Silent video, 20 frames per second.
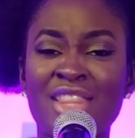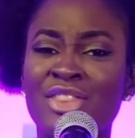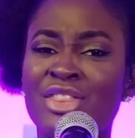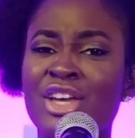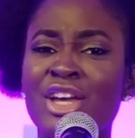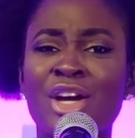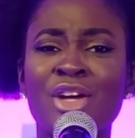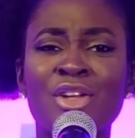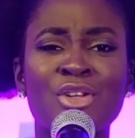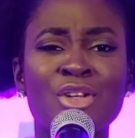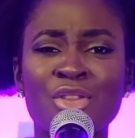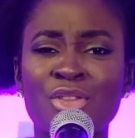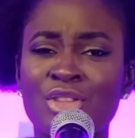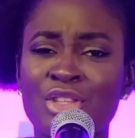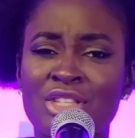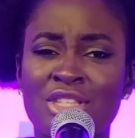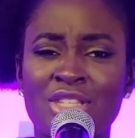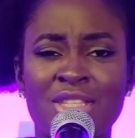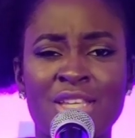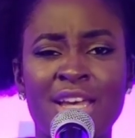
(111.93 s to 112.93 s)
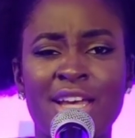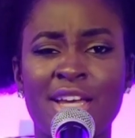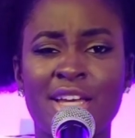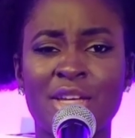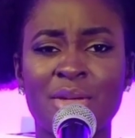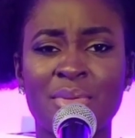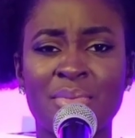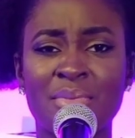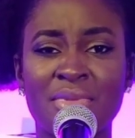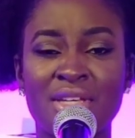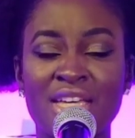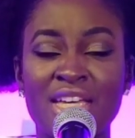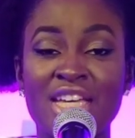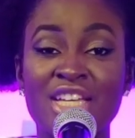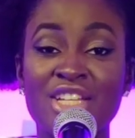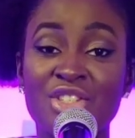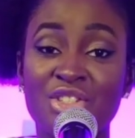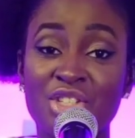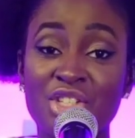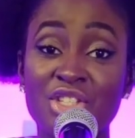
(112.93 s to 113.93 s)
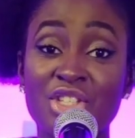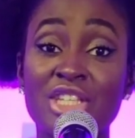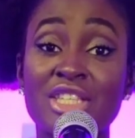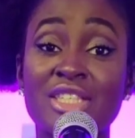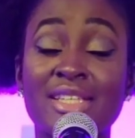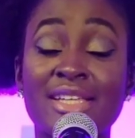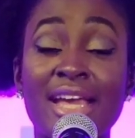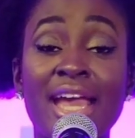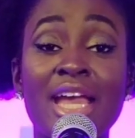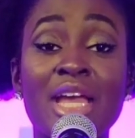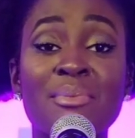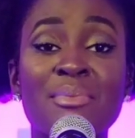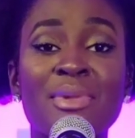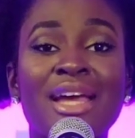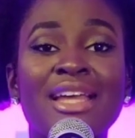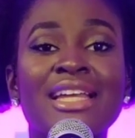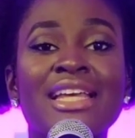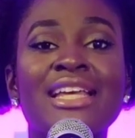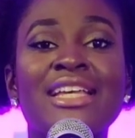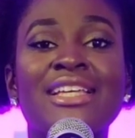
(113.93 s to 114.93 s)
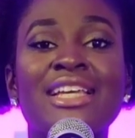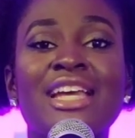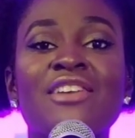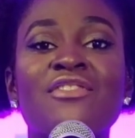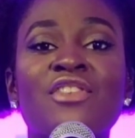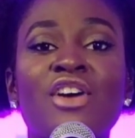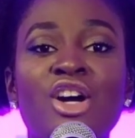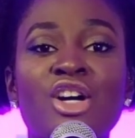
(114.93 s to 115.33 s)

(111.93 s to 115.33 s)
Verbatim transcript: They are not the same. Jesus came and he gave